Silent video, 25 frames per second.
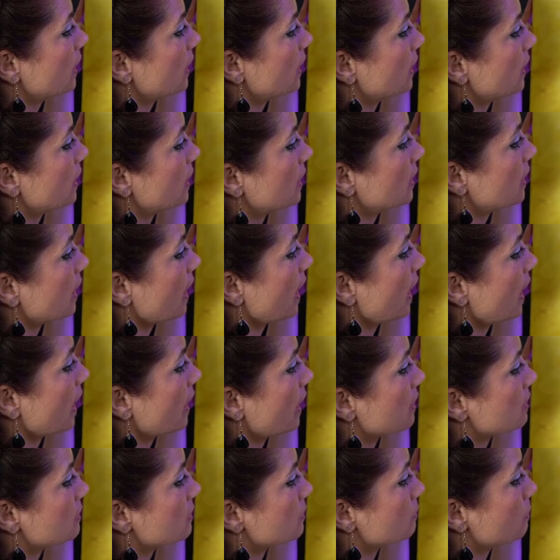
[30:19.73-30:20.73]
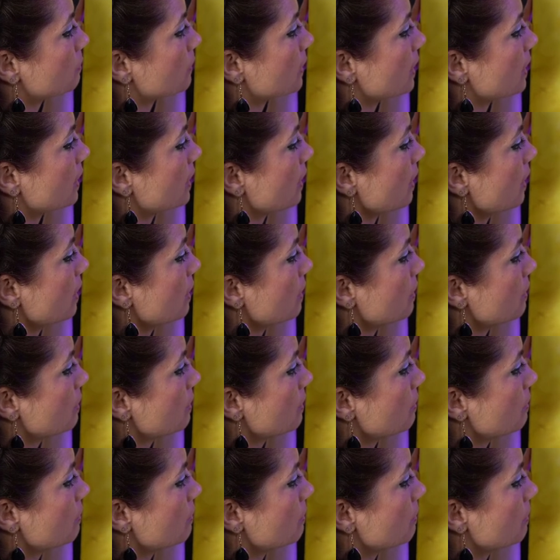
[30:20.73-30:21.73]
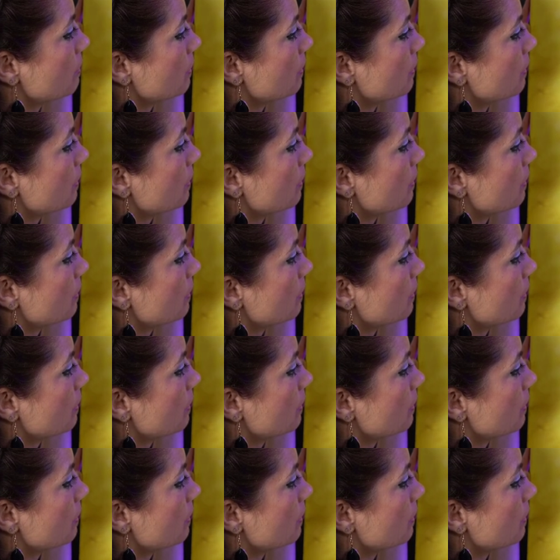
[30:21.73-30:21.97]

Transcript: in as we go.